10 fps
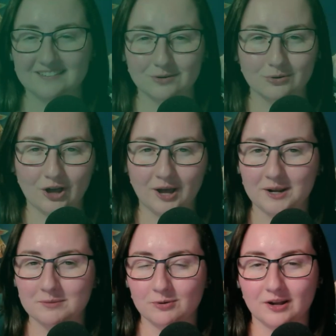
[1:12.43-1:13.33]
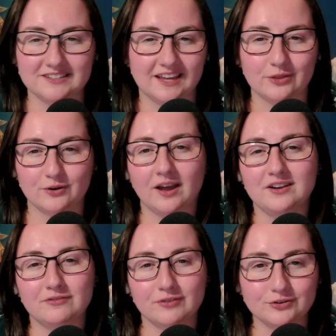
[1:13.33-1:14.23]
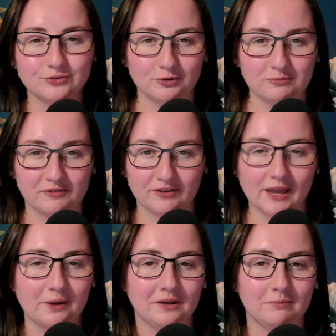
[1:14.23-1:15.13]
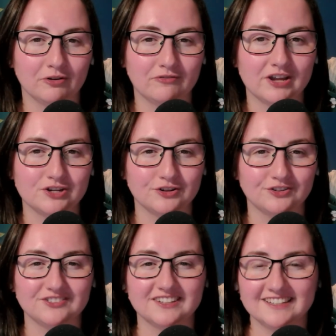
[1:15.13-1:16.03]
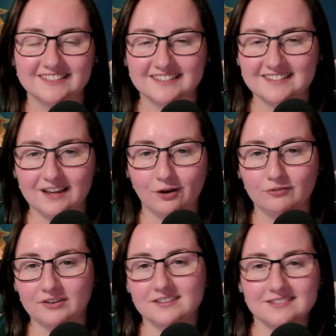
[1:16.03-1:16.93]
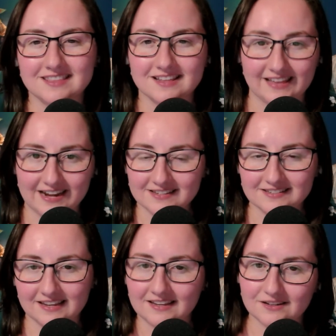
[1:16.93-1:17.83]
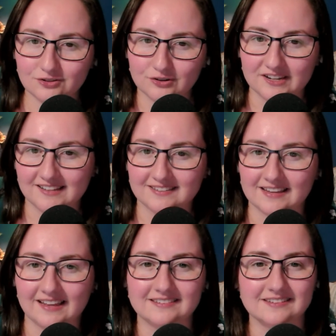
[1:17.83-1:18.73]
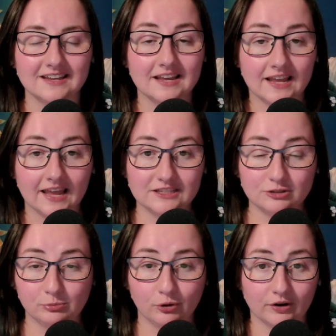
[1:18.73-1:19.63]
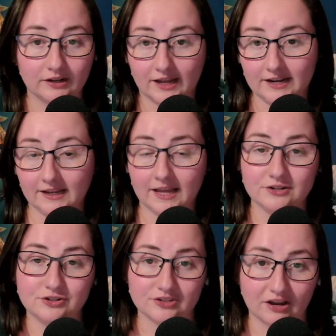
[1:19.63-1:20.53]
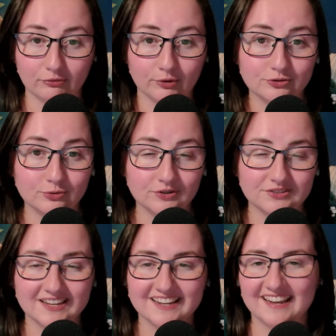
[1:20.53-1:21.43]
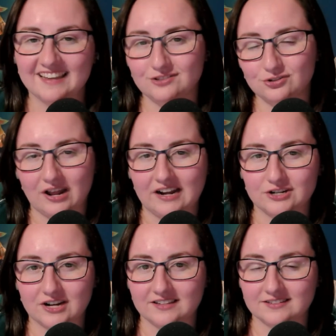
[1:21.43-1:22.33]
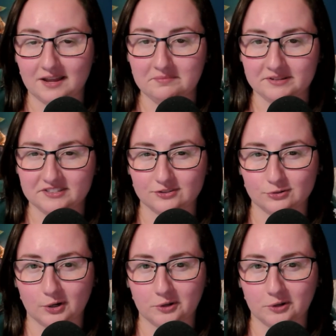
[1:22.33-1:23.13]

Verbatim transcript: XeroCon brought together a diverse group of accounting professionals to delve into the latest industry insights, explore cutting-edge software tools, and strategize on business